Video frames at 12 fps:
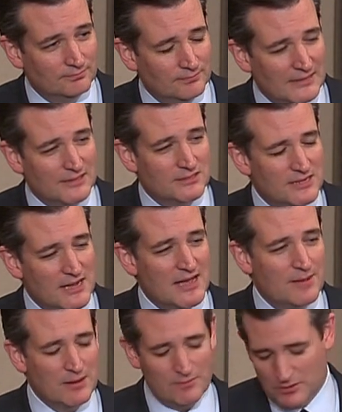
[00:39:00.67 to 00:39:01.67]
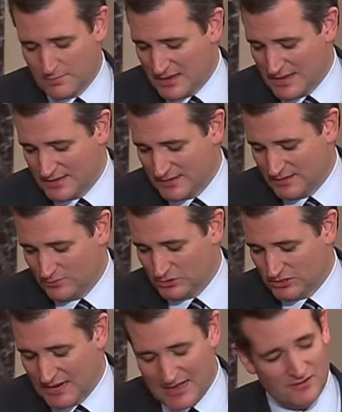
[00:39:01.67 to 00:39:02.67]
That time, I'm reminded it
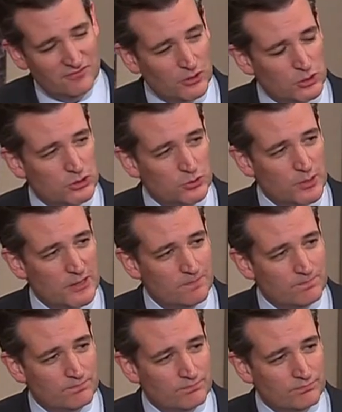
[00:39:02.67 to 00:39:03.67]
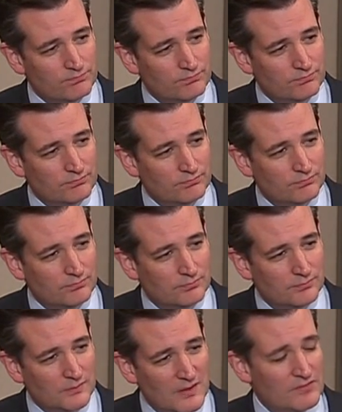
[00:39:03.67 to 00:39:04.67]
was an anniversary
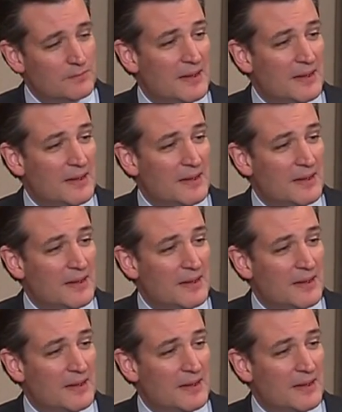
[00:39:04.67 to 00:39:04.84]
of the